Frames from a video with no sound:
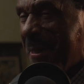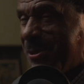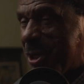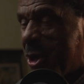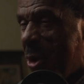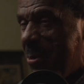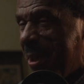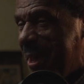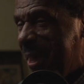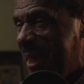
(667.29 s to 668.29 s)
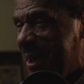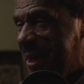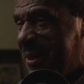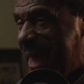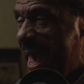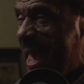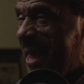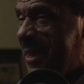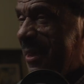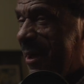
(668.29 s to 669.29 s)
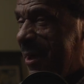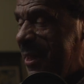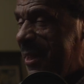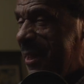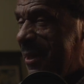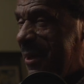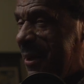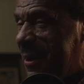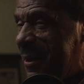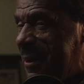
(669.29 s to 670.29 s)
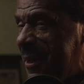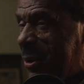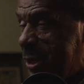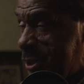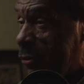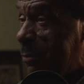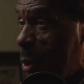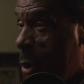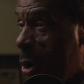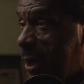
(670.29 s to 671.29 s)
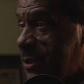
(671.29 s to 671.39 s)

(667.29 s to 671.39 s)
Jacoby, dad, he's from New Orleans.